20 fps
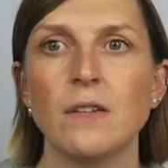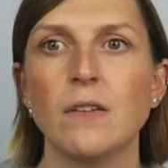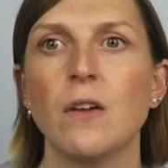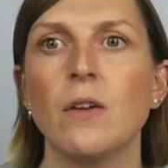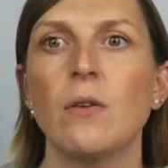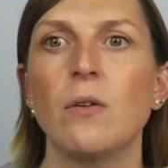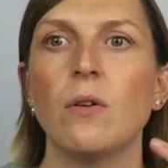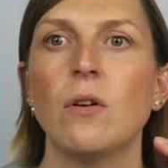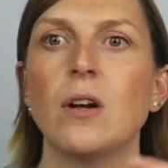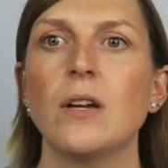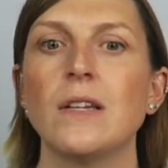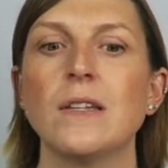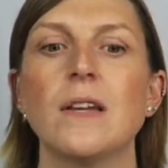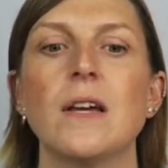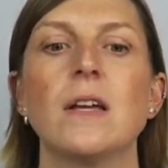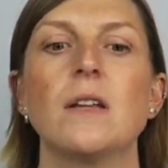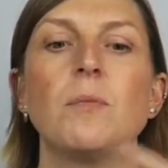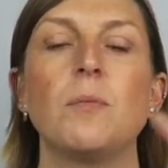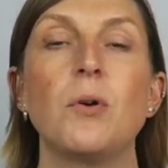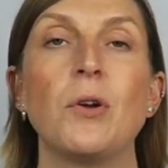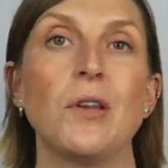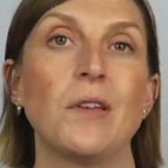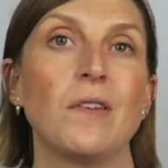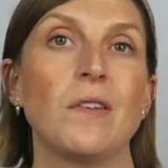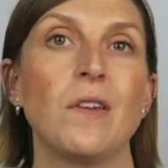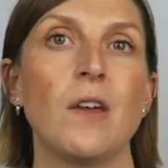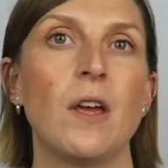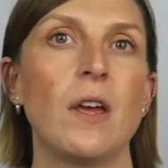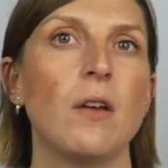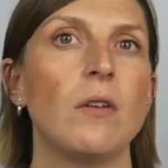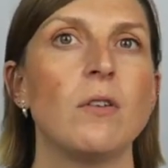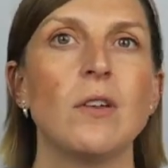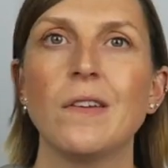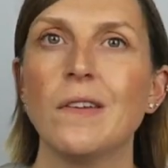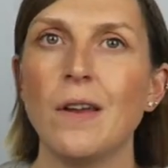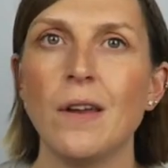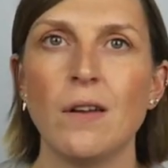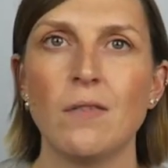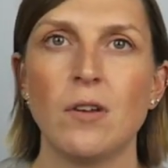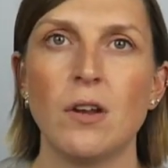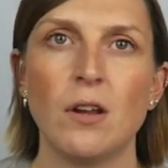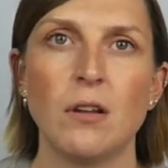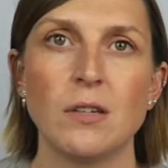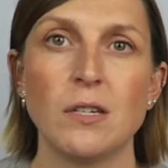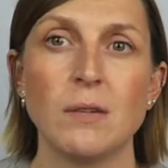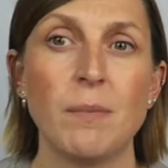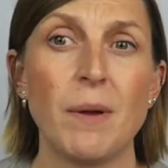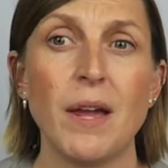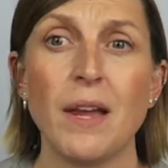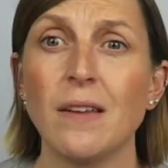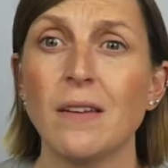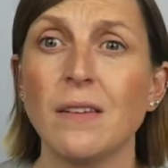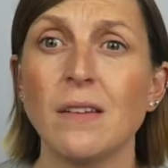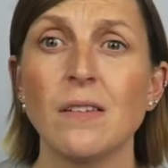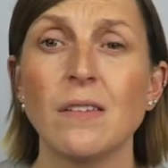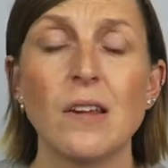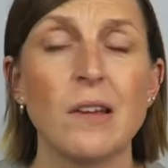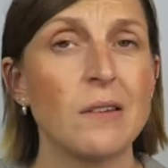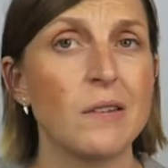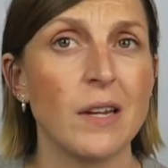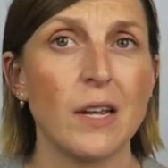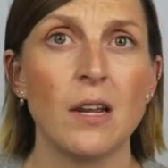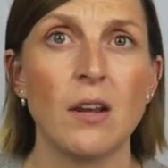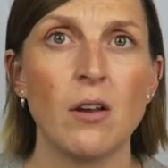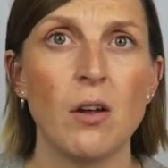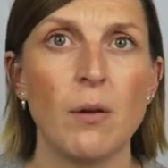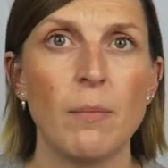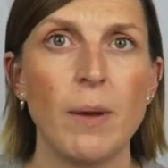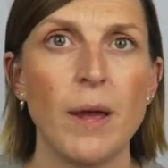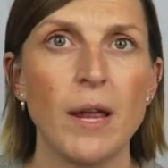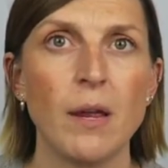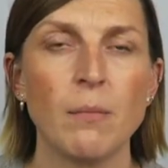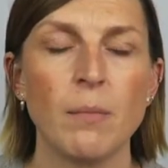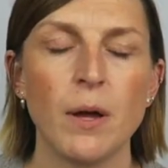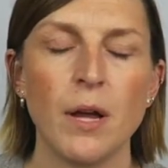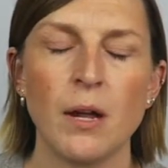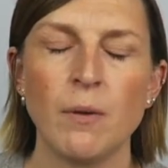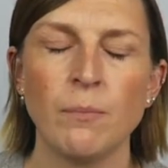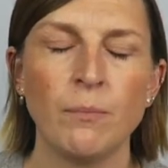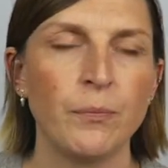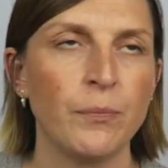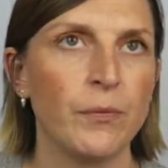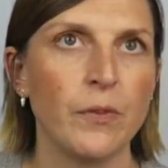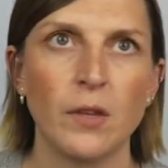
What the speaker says: So I said point 2, you don't have a lot of space, don't take a lot of paper.